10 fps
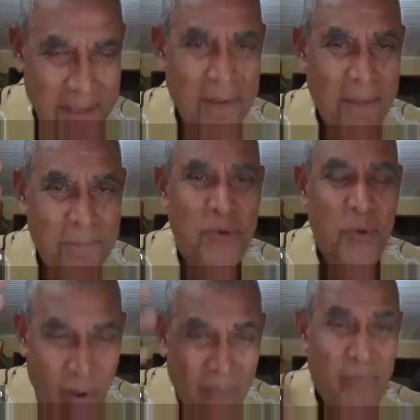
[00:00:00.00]

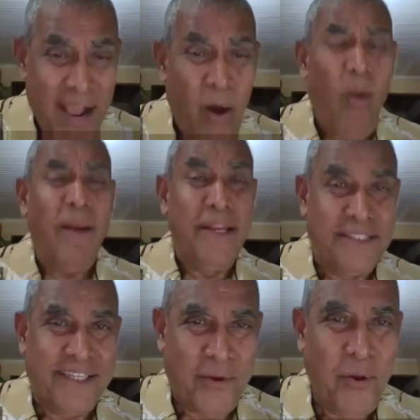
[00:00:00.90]
you we are all
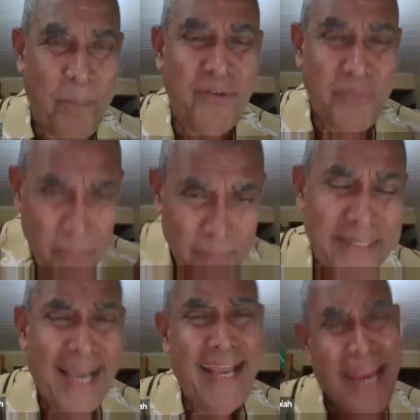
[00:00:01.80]
insecure because we will
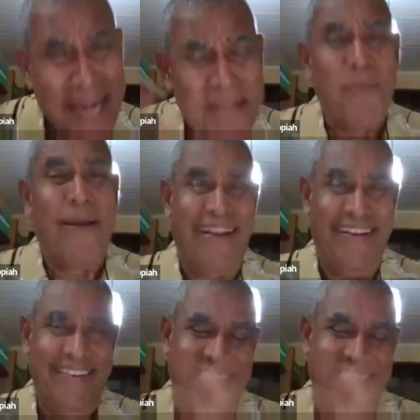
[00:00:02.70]
die anyway